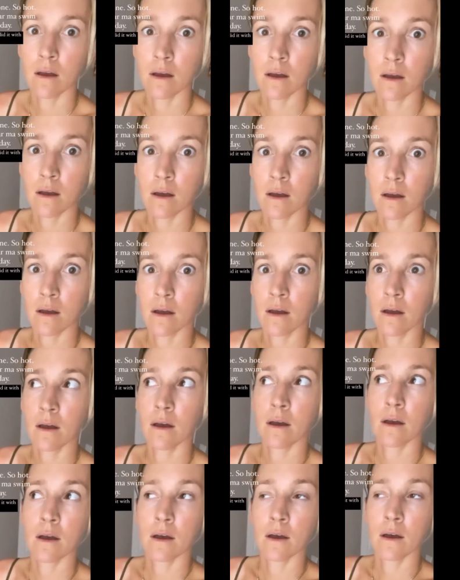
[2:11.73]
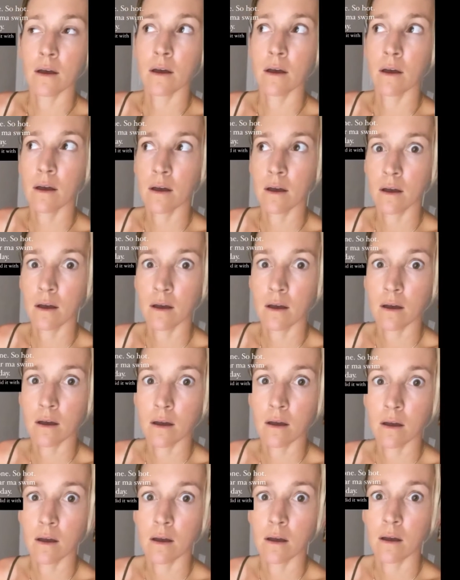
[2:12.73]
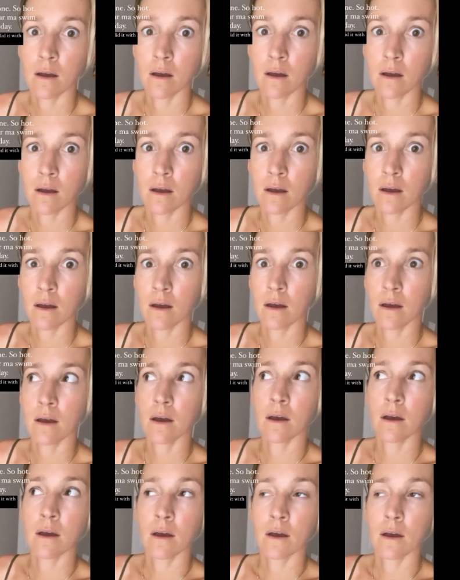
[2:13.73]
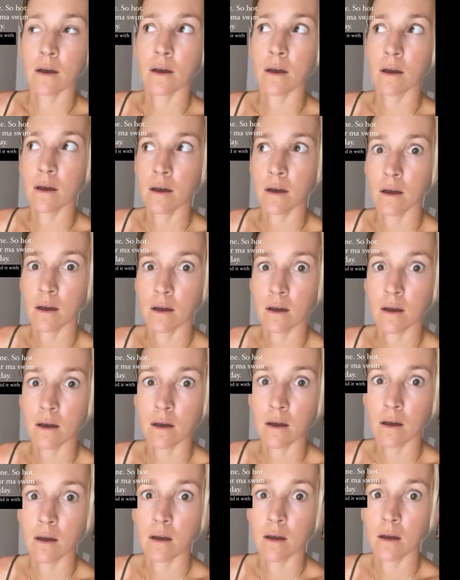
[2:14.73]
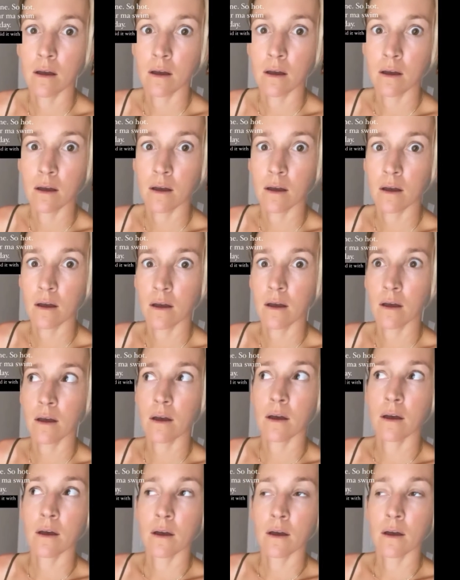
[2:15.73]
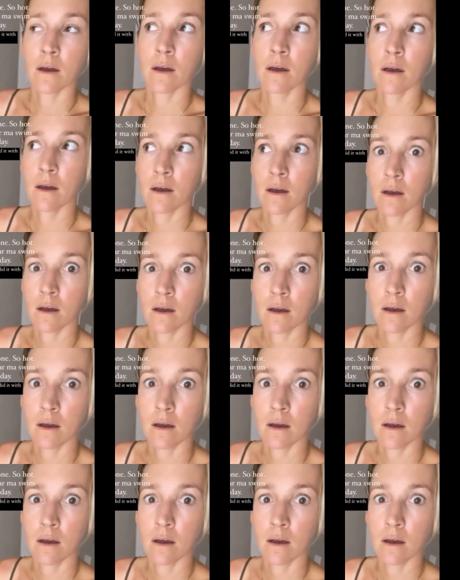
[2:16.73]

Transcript: [no speech]